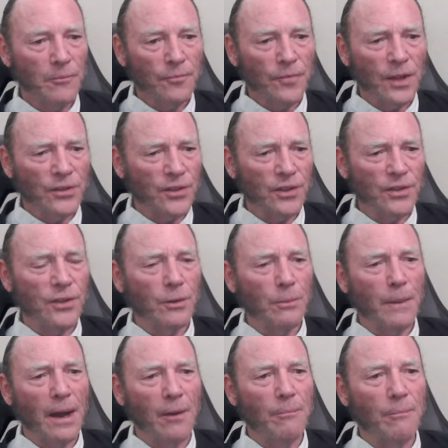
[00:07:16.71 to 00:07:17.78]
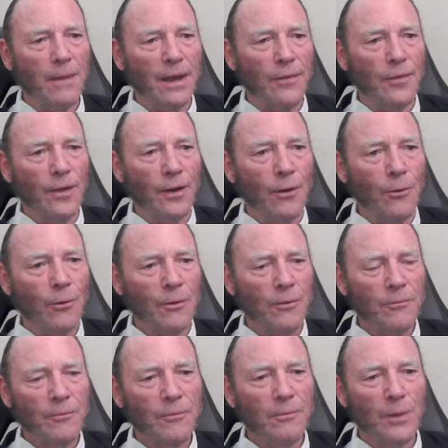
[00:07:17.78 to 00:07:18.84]
This isn't about men, though,
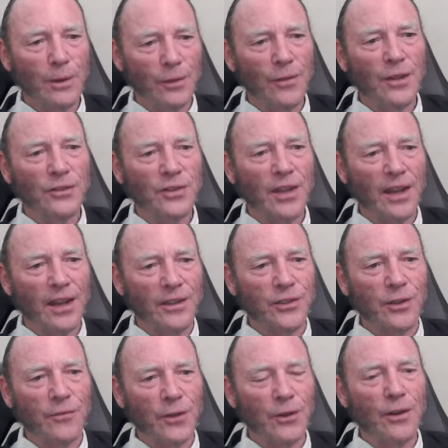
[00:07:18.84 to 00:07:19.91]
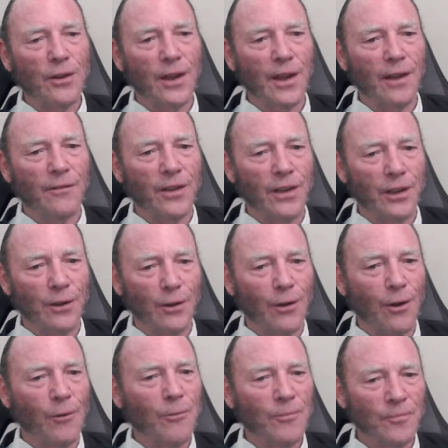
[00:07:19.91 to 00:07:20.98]
but in this case, if you're going to have a
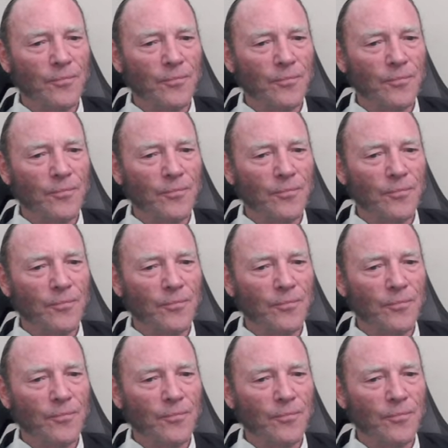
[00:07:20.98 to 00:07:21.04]
hero,